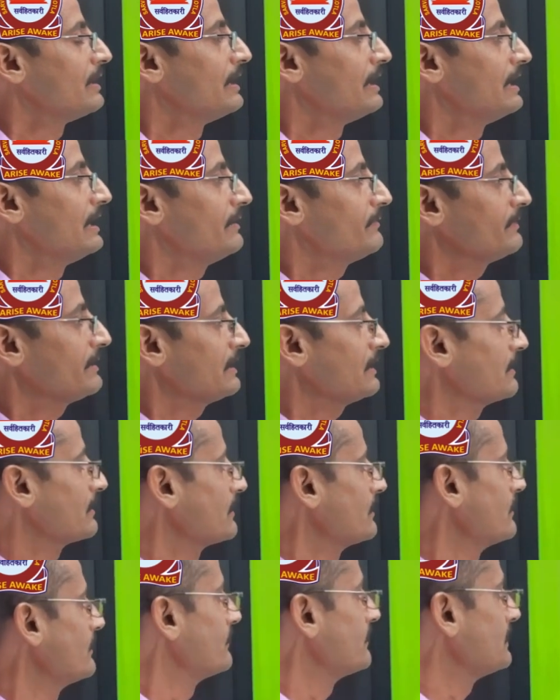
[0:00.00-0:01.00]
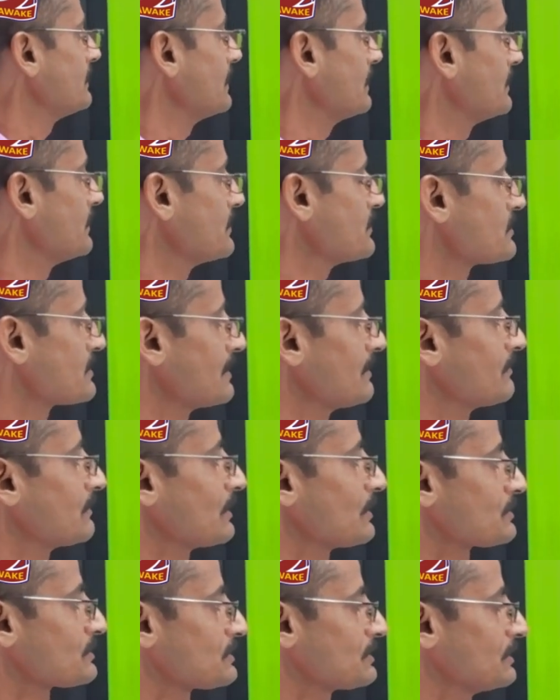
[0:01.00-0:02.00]
having with initial
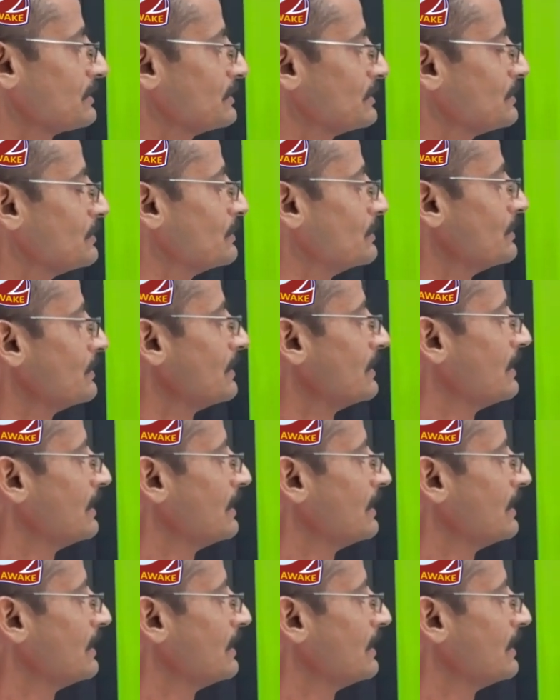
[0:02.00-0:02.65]
velocity u.